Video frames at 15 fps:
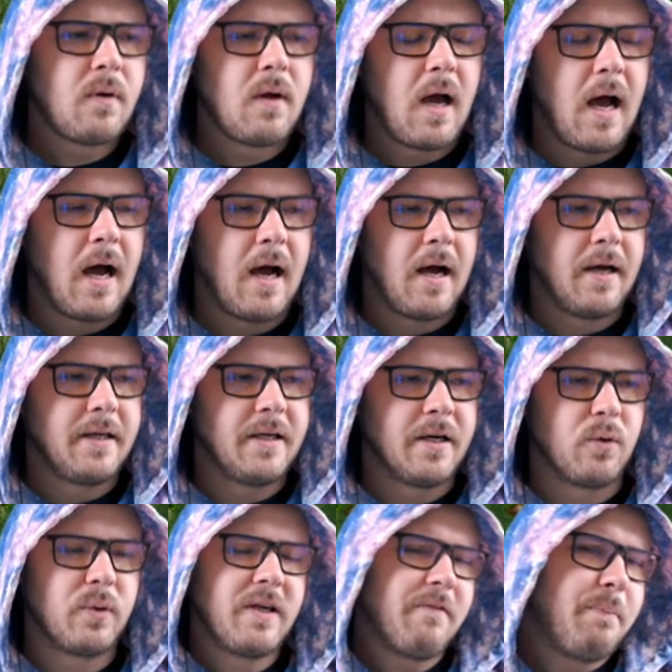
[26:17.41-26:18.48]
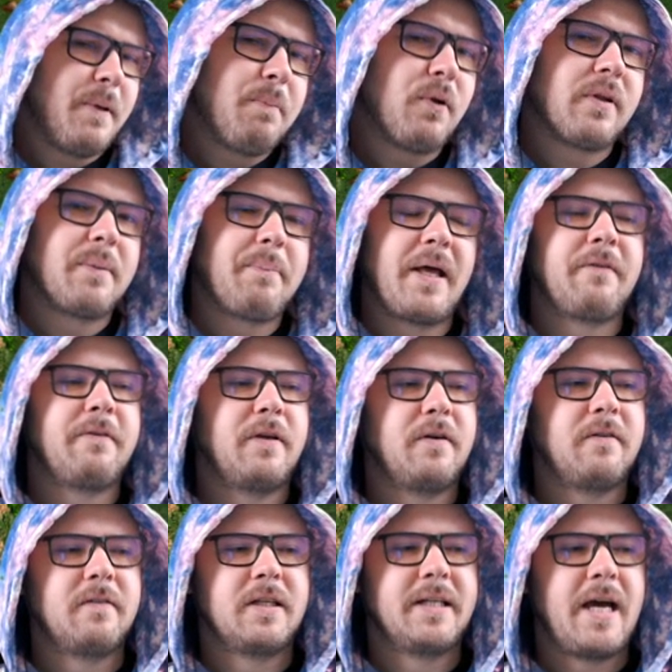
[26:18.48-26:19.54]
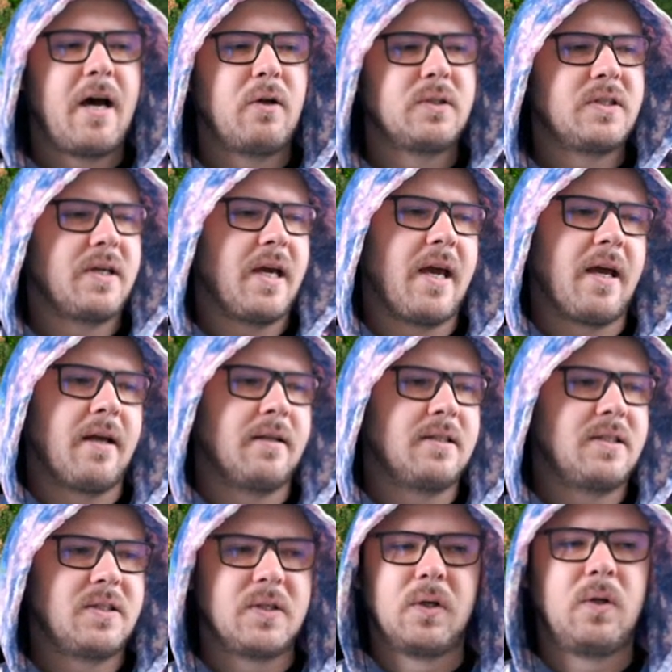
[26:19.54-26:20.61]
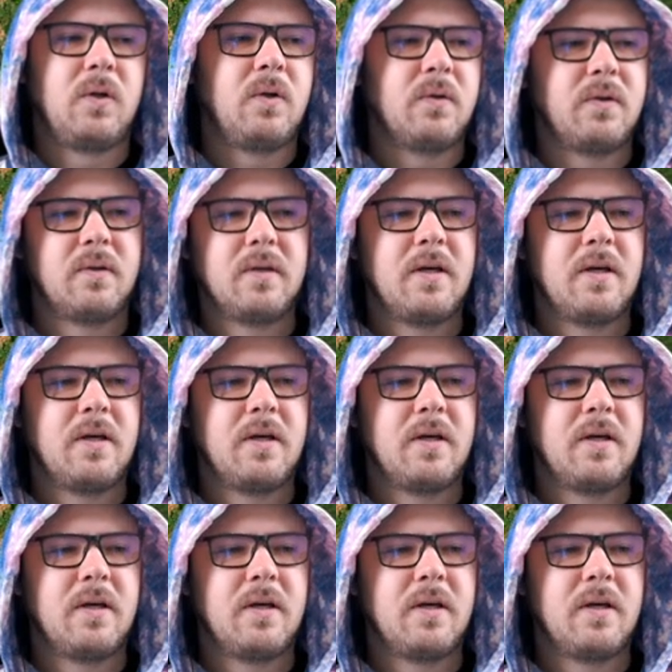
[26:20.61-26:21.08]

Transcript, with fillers: Uh, you know, give people the benefit of the doubt, and still,